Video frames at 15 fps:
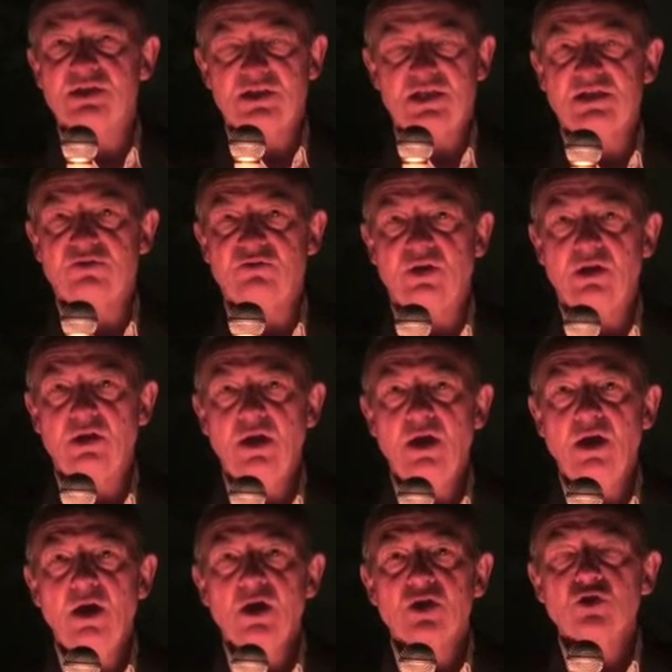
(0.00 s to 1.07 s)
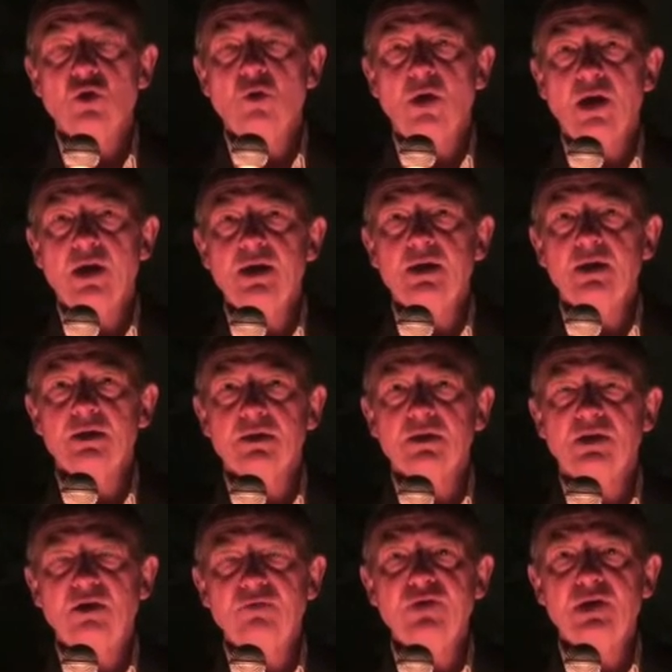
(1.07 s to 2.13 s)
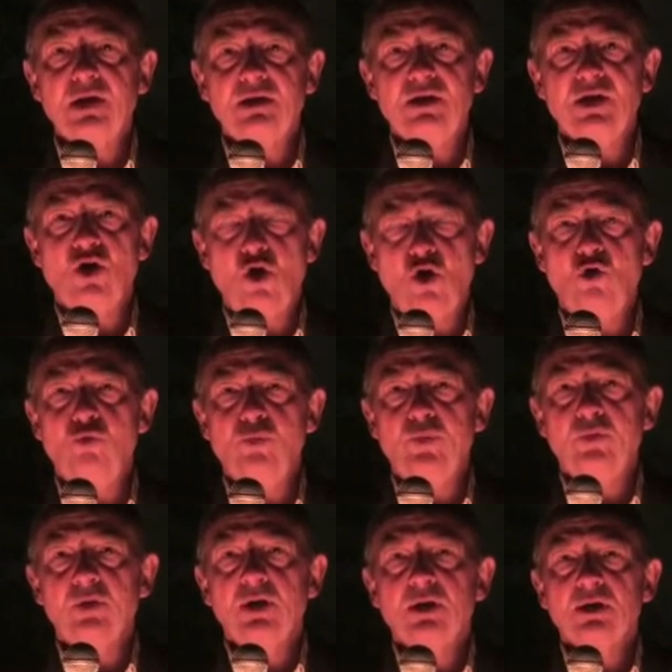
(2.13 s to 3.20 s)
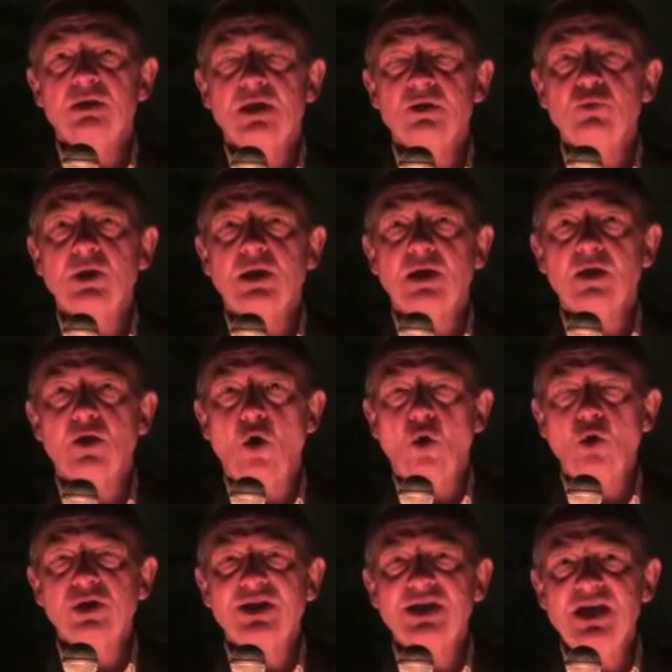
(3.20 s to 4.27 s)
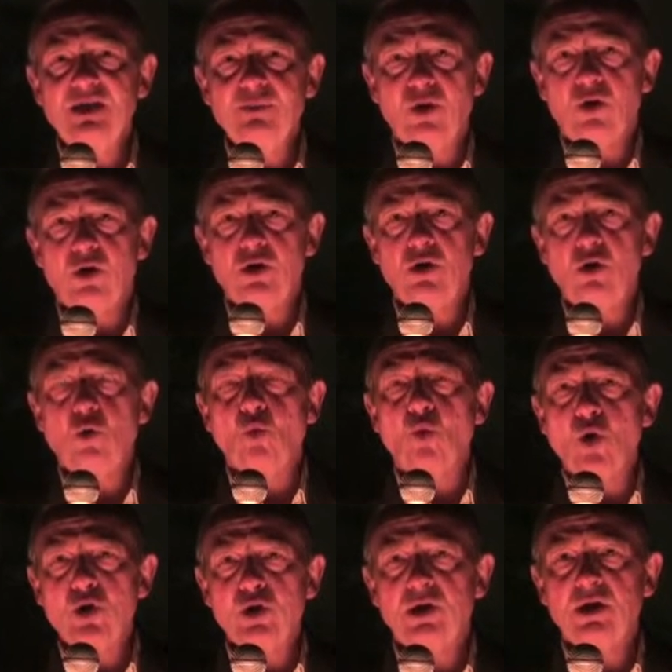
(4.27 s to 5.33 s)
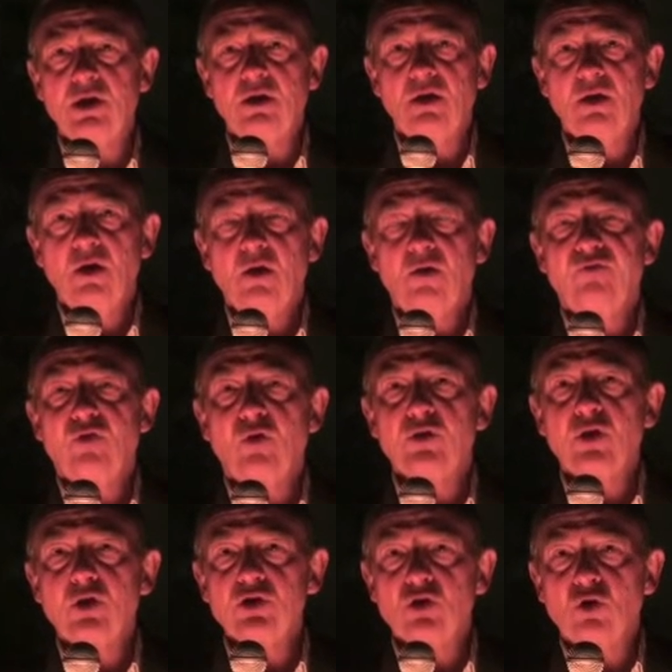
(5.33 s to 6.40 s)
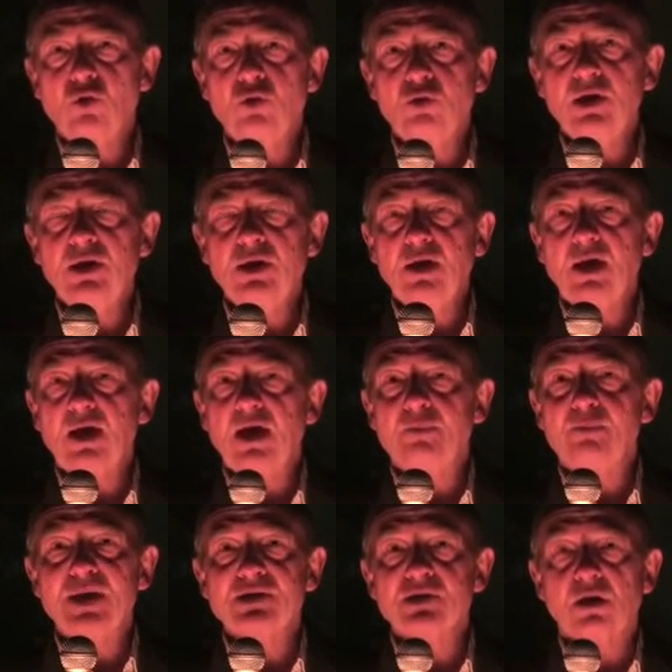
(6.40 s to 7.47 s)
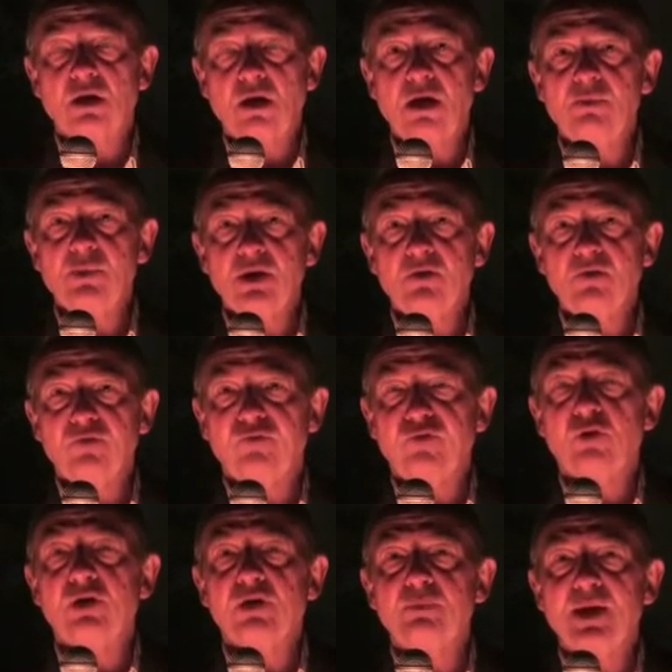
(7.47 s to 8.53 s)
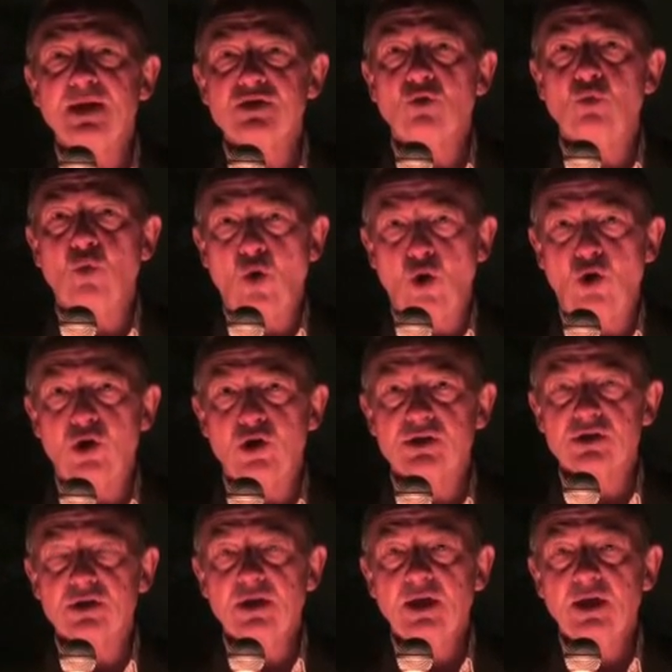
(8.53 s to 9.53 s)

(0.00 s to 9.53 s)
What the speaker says: etc. So I definitely hope that we can all keep on working for not only a better climate, for a better world.